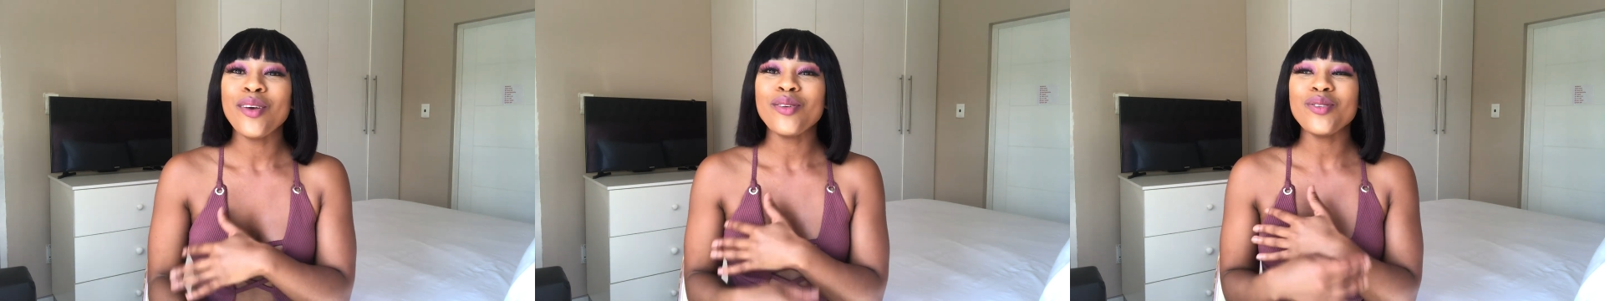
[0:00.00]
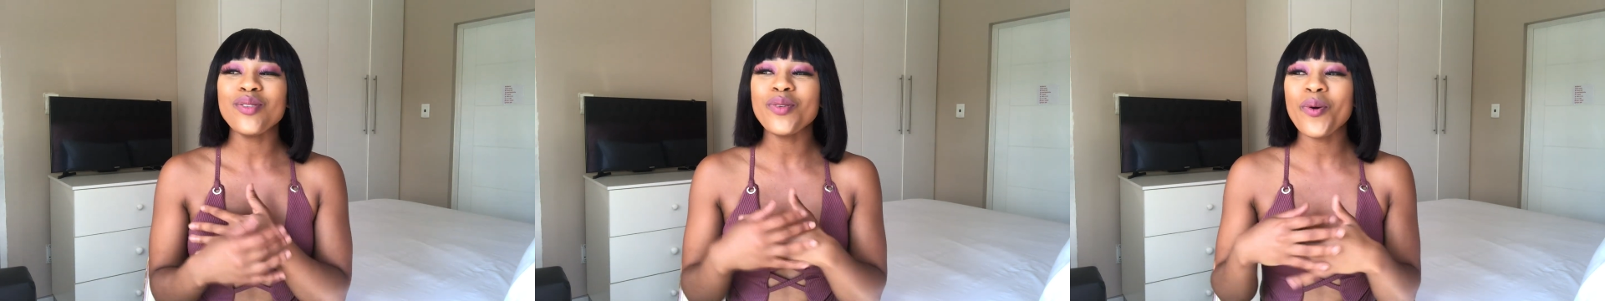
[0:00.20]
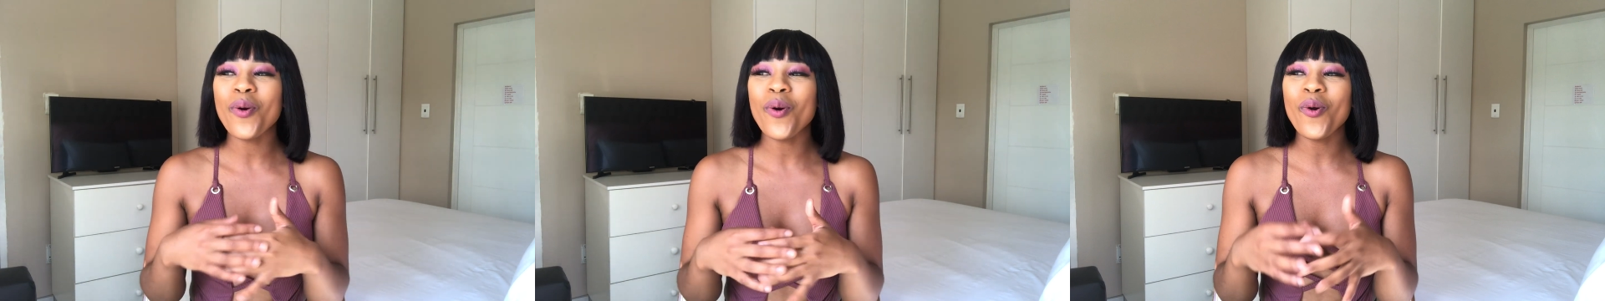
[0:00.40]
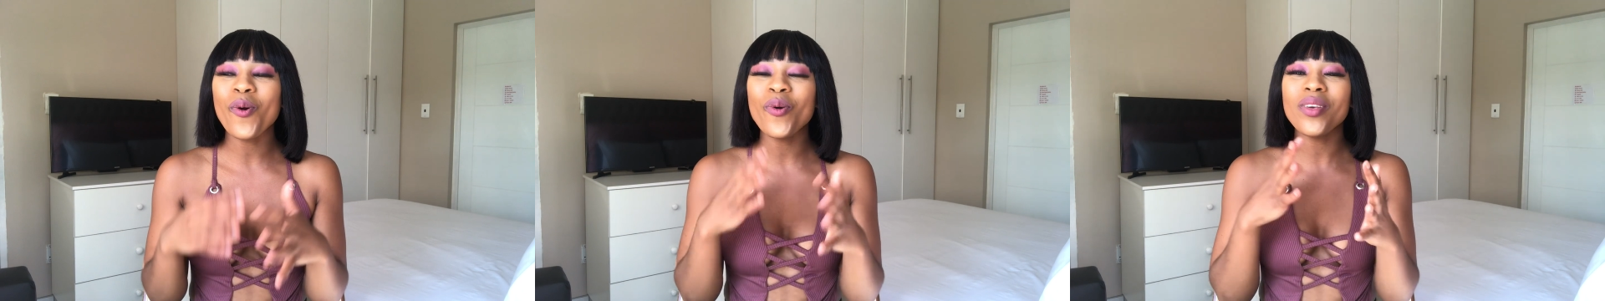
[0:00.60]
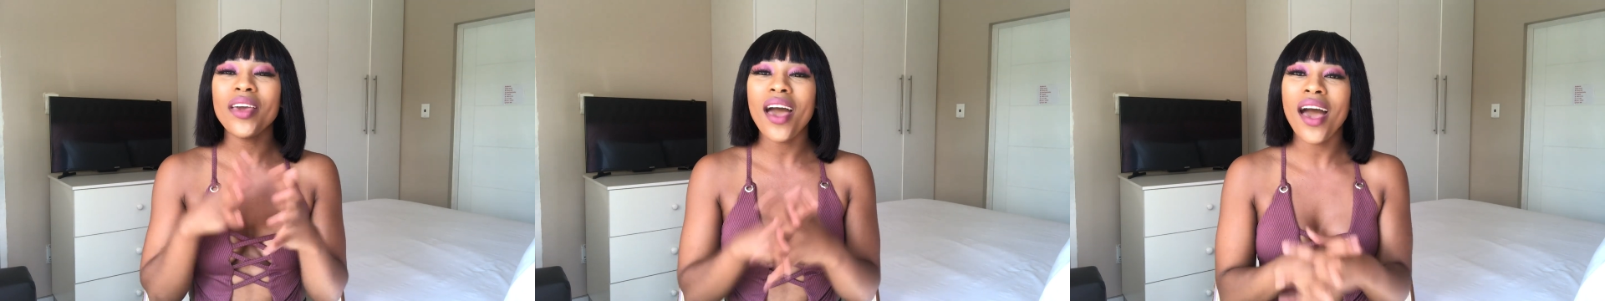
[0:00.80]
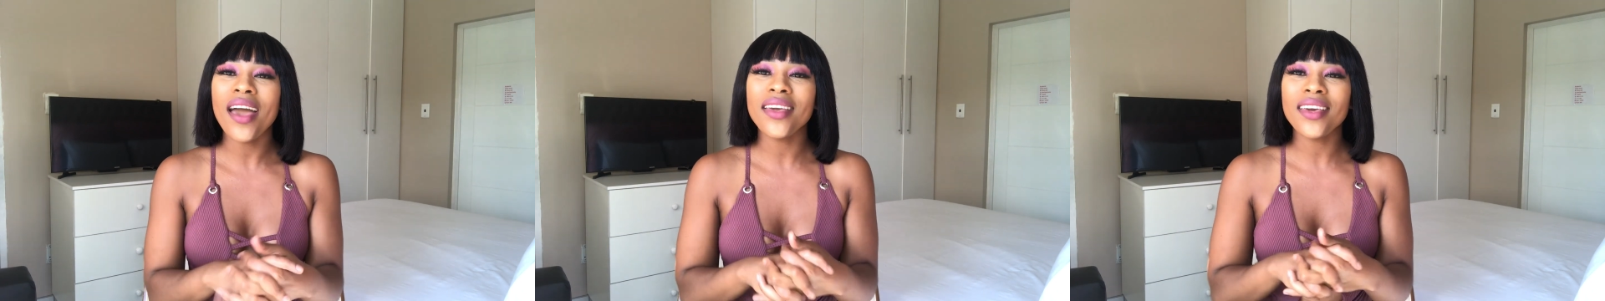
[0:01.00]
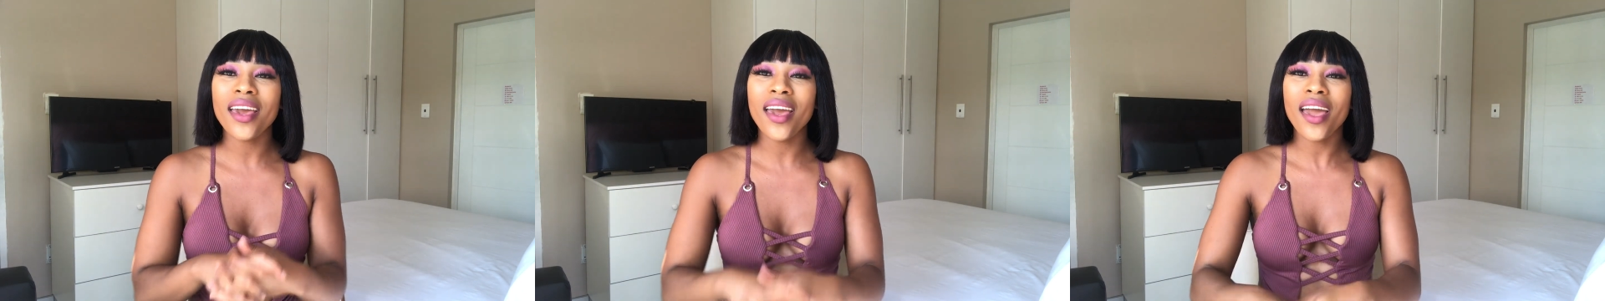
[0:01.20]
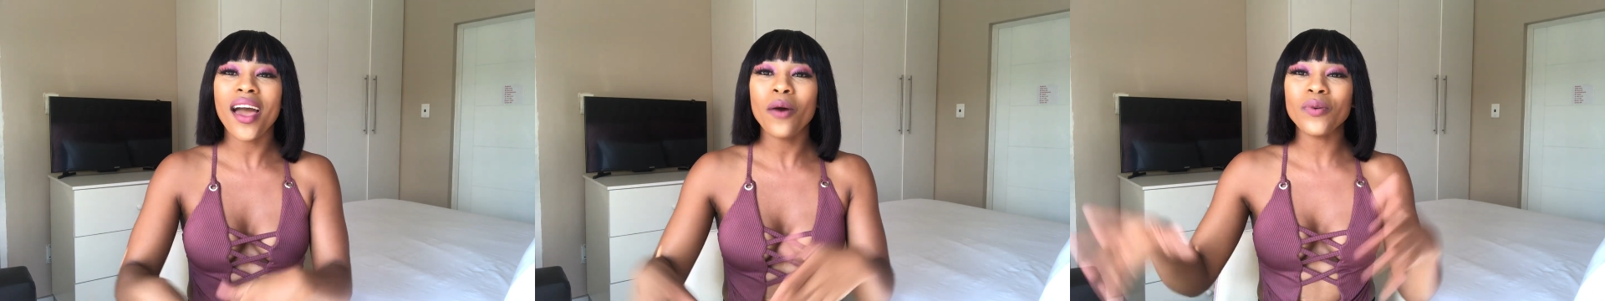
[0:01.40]
So yeah,
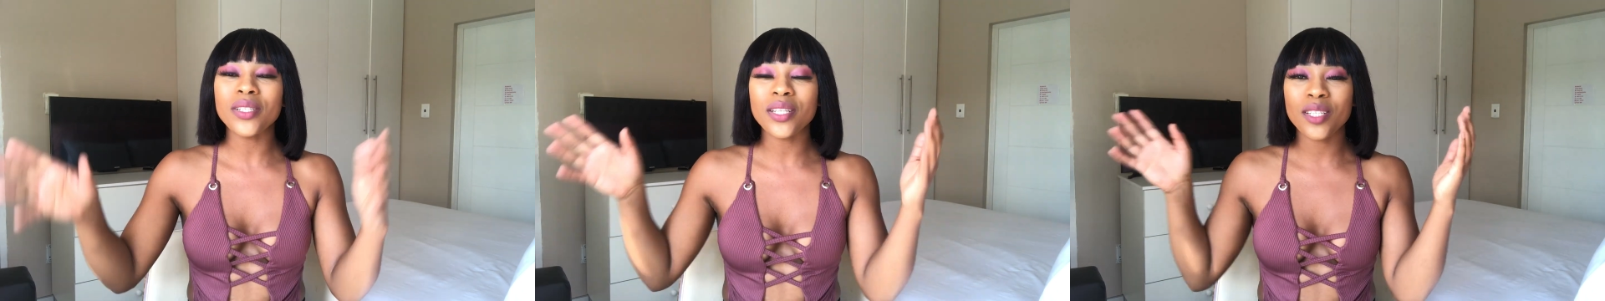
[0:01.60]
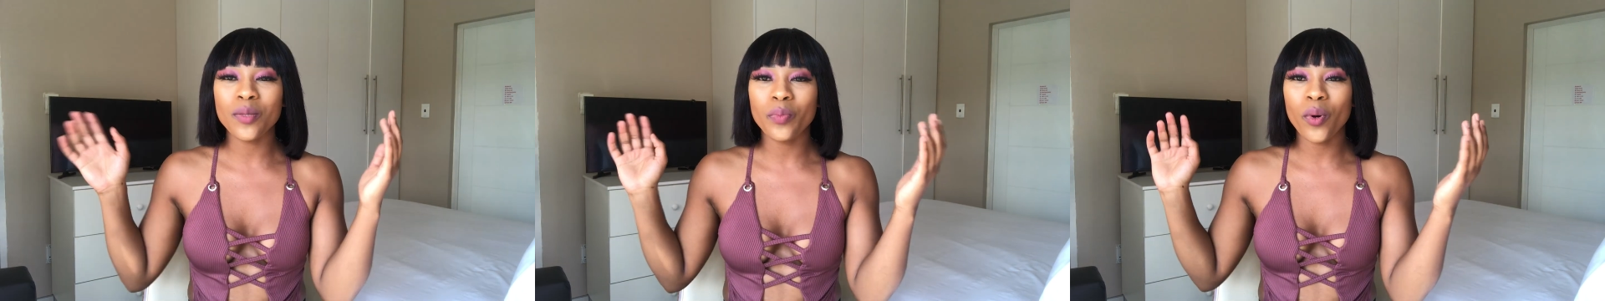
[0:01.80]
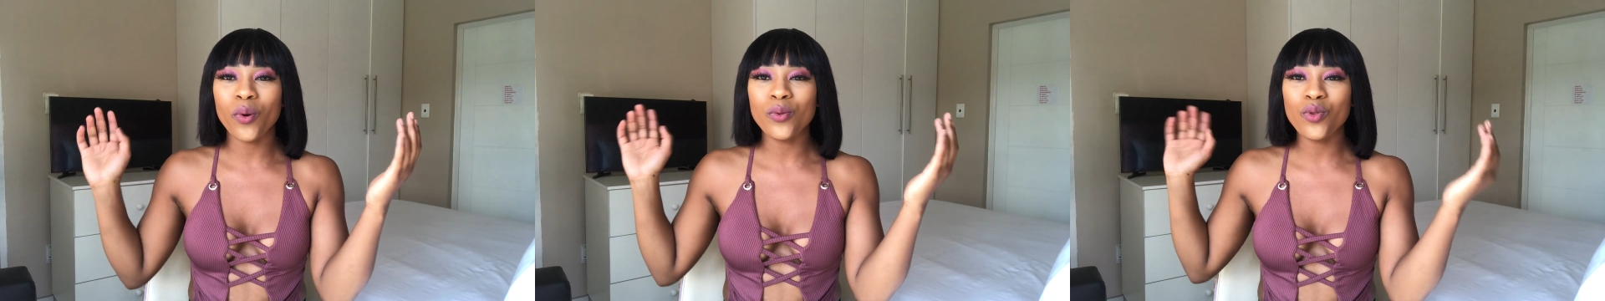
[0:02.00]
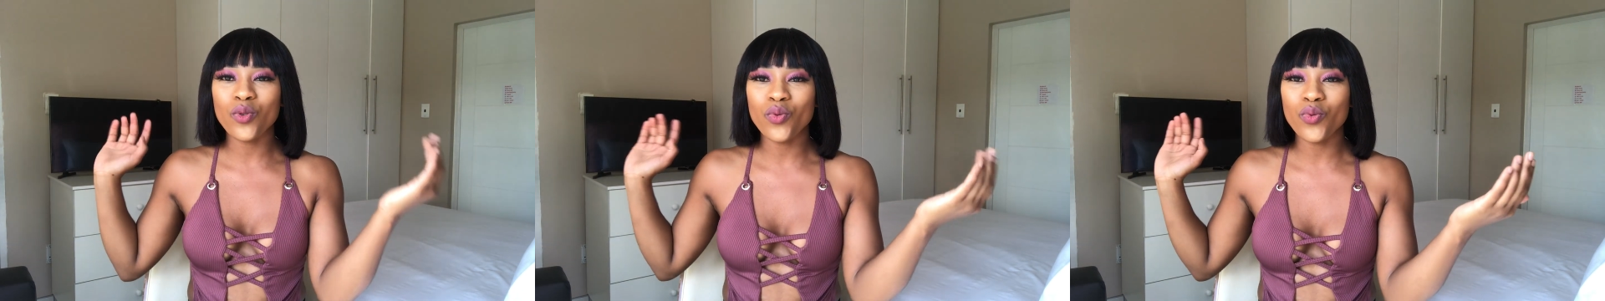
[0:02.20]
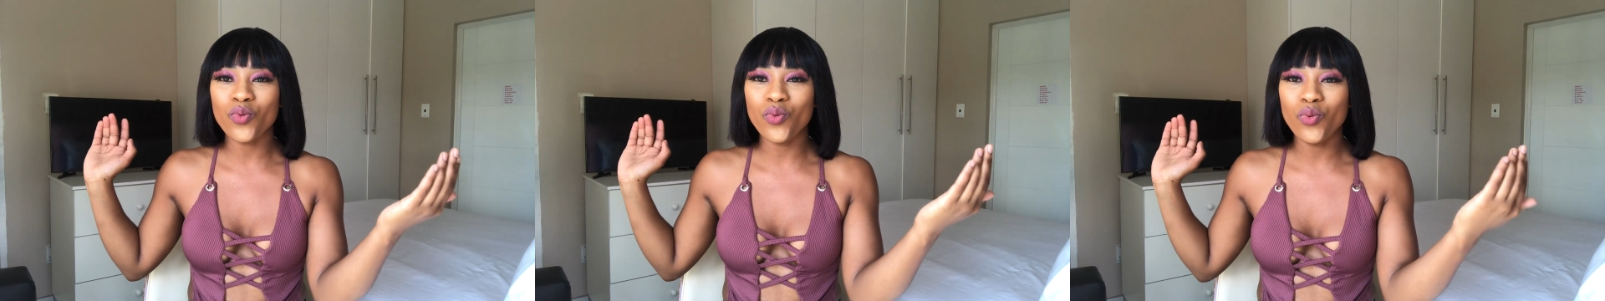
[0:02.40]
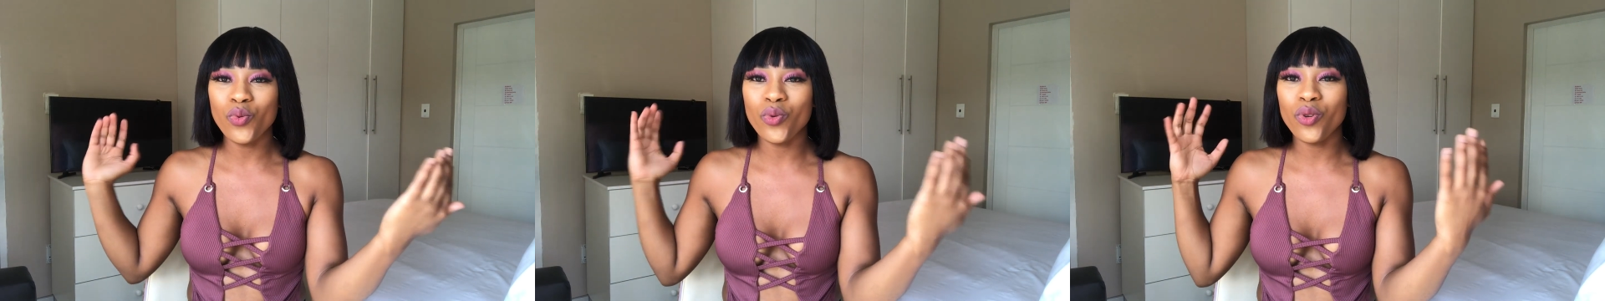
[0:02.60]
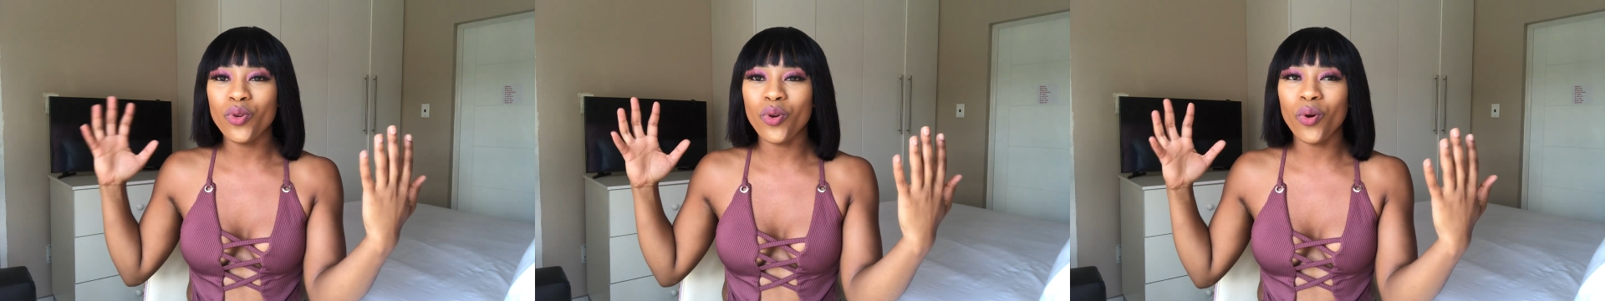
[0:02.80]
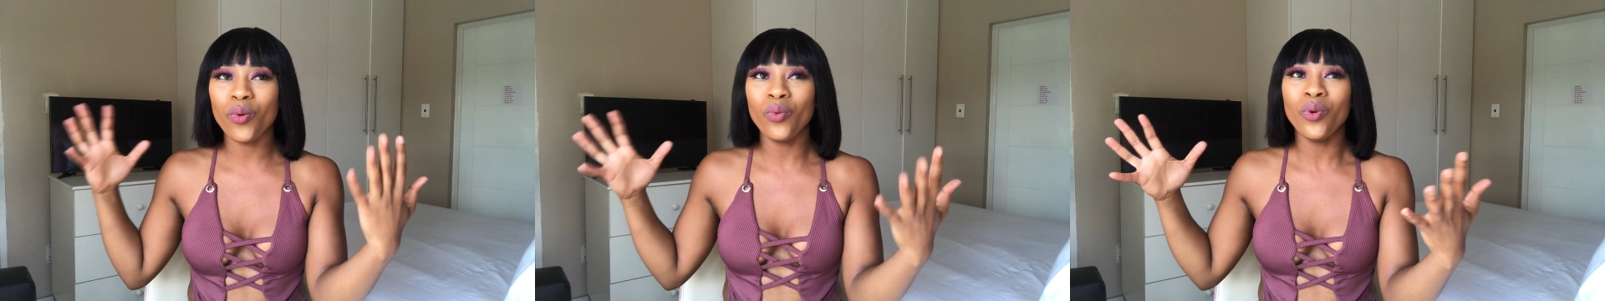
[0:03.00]
again, I was exposed to, you
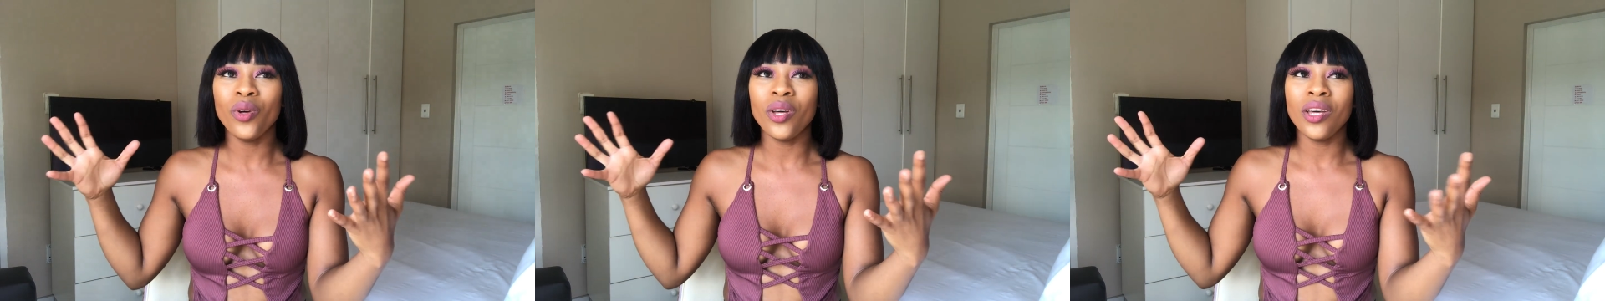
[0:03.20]
know,